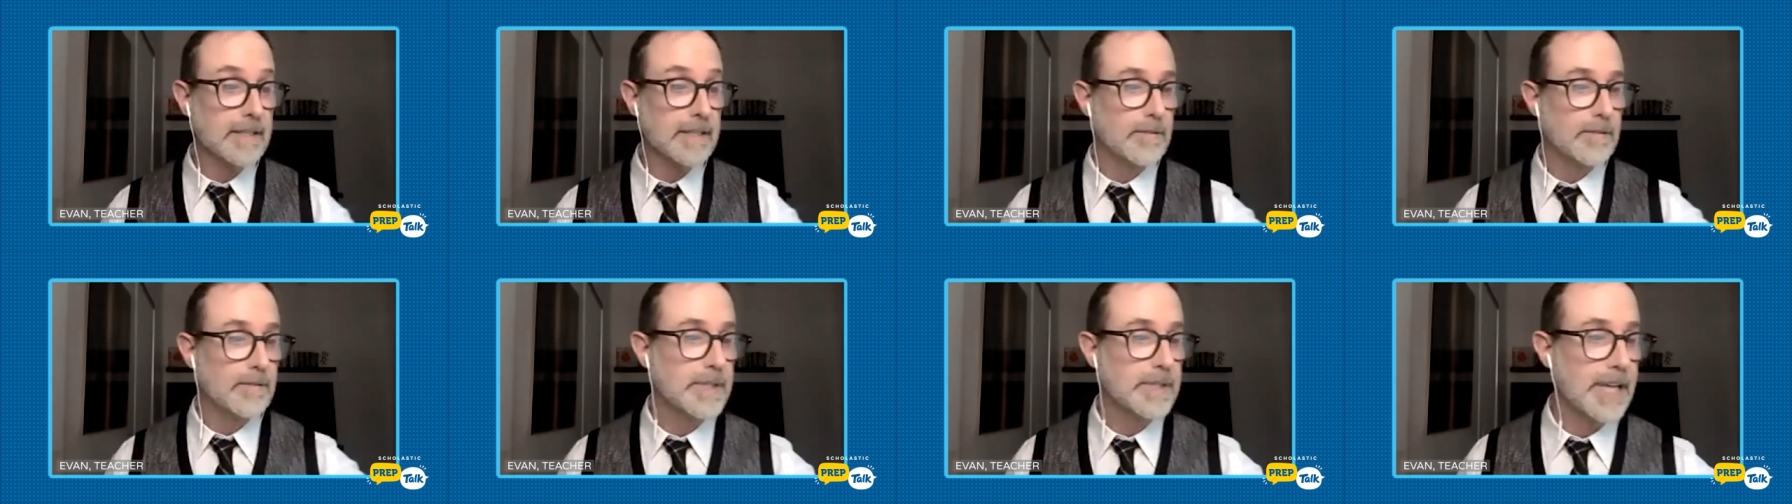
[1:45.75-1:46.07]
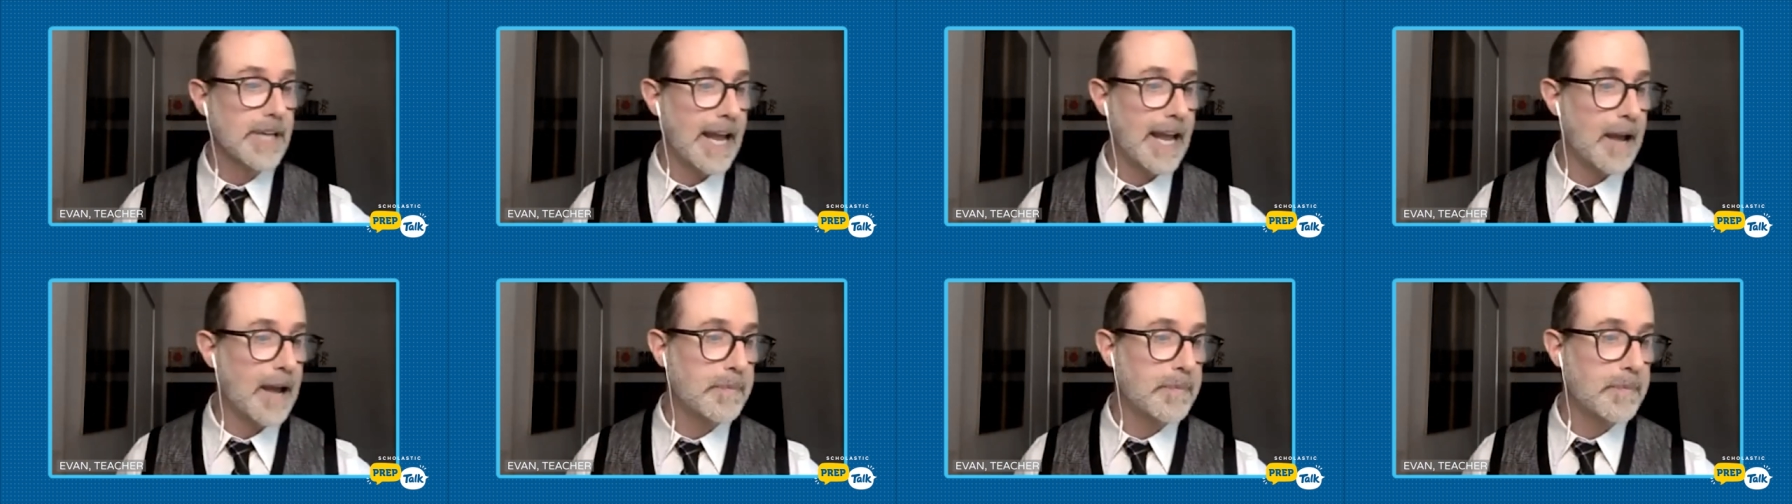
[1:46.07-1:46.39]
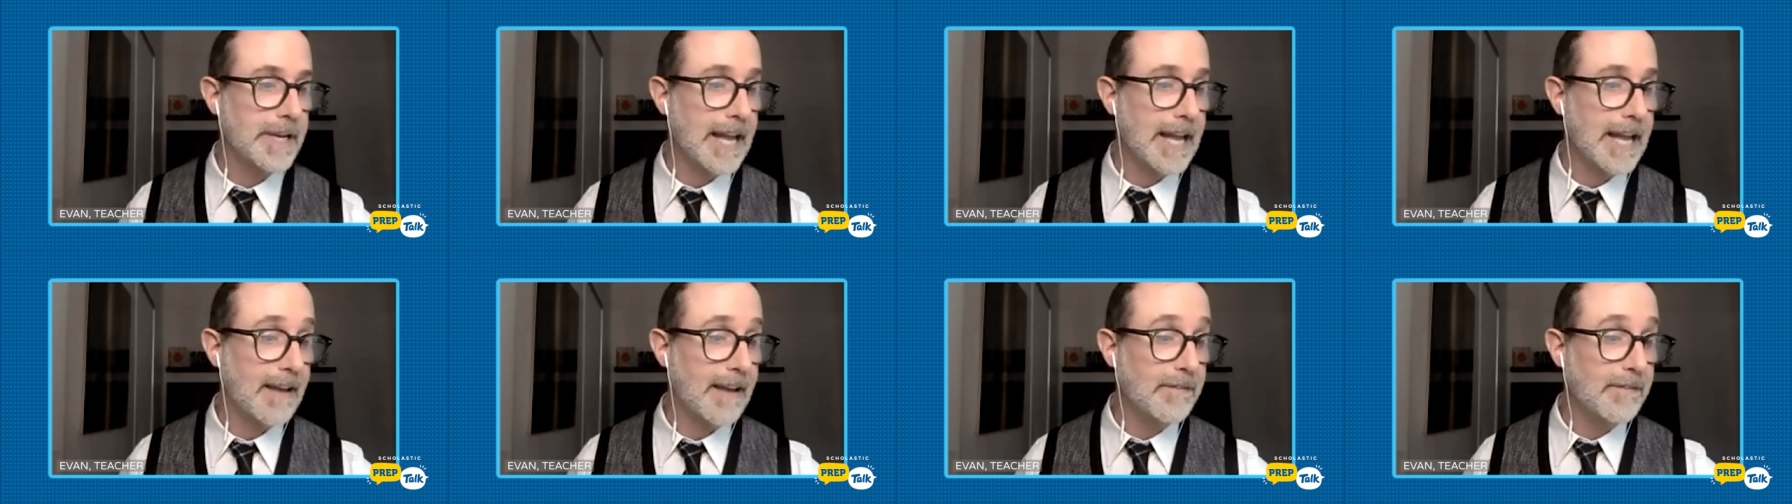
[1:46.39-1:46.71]
which I happen
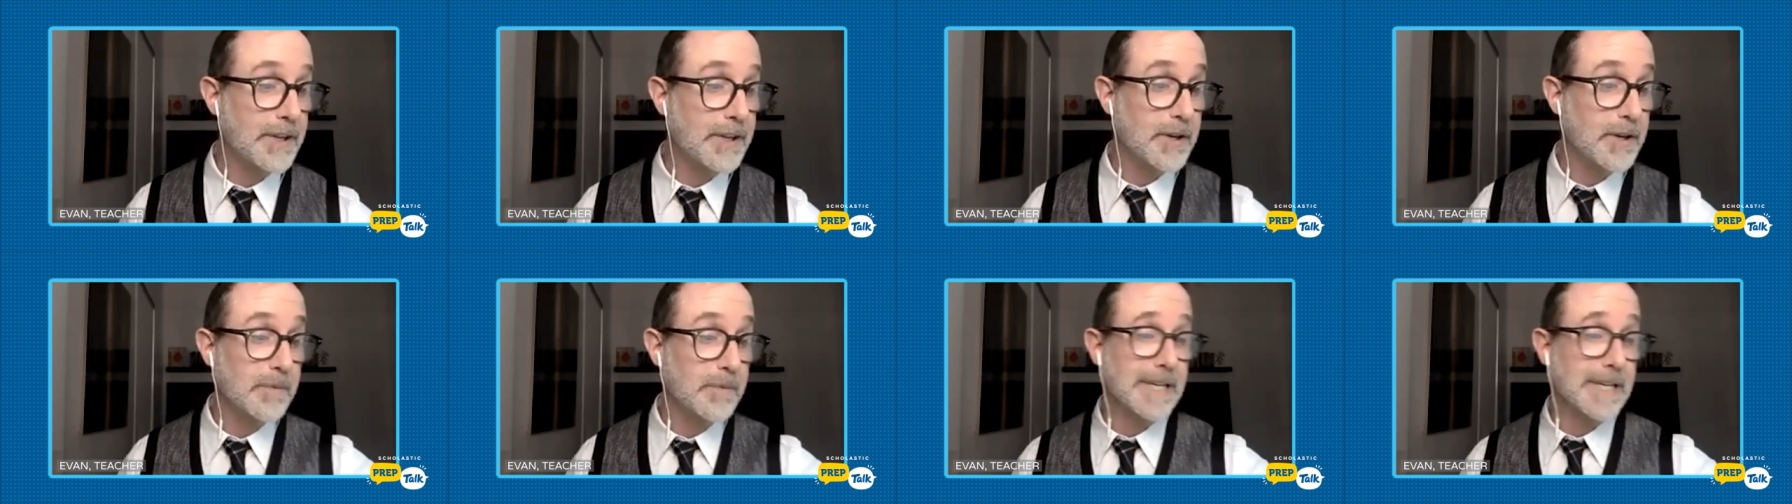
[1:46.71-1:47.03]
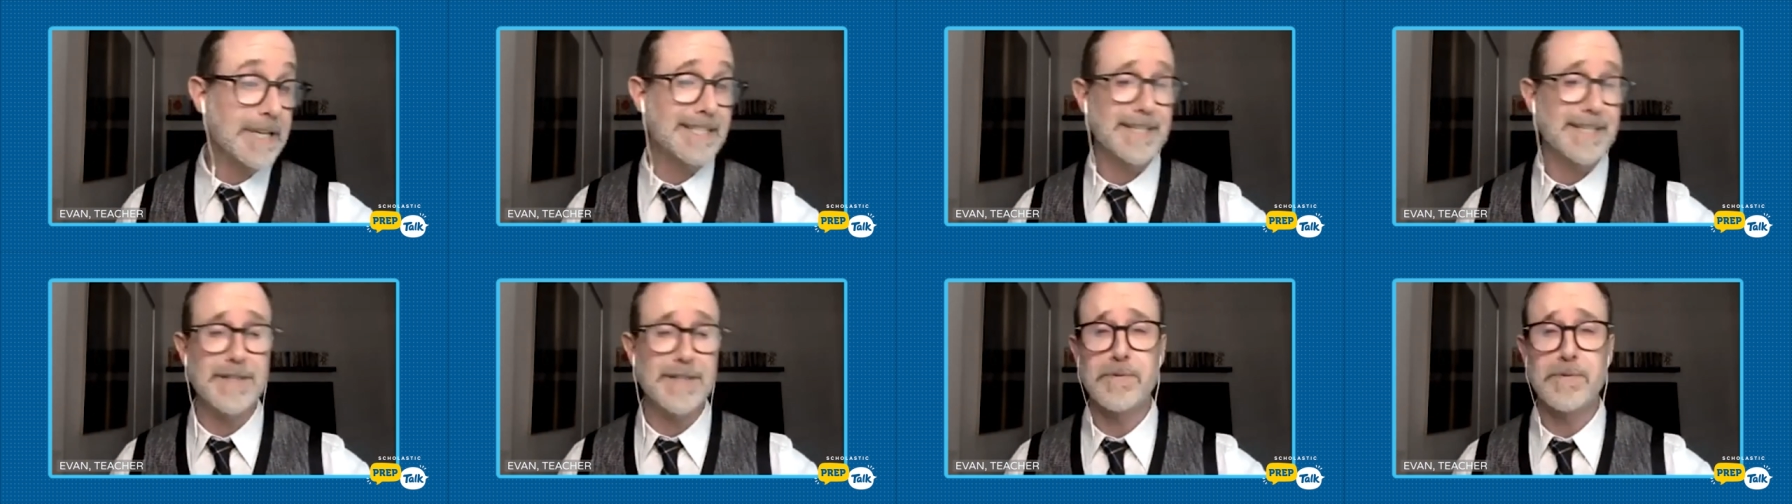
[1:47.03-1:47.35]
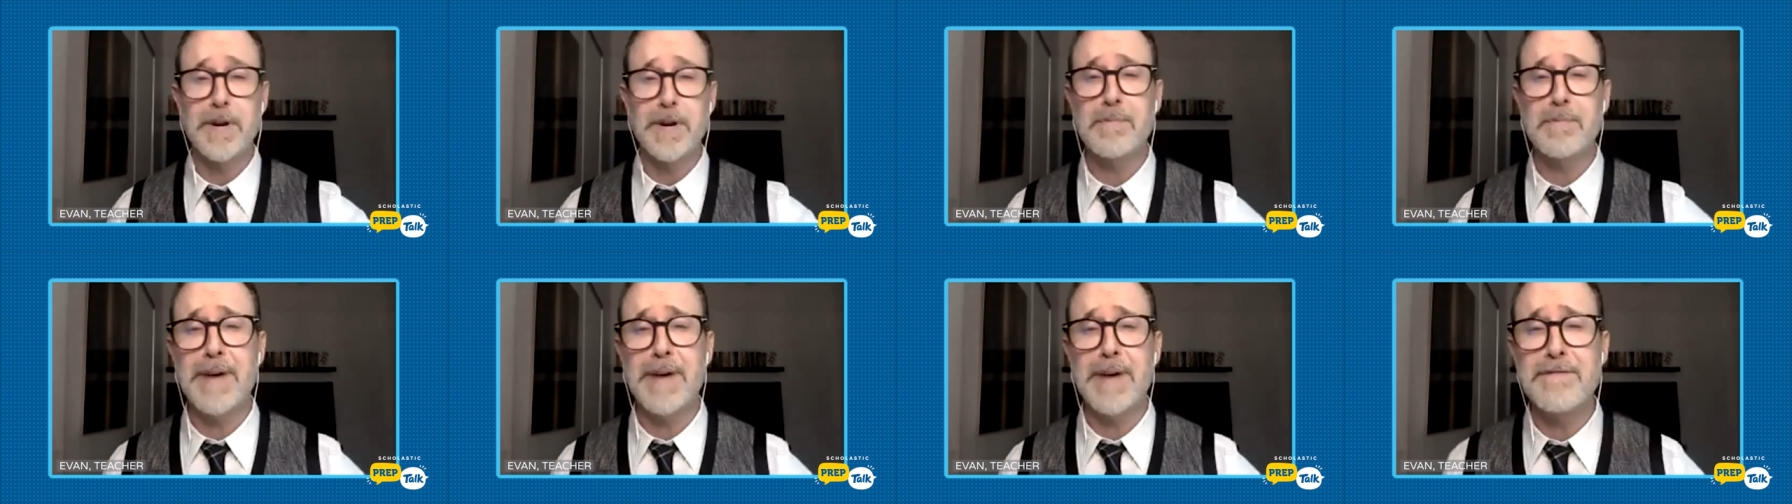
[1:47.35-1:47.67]
to have here because it's one of my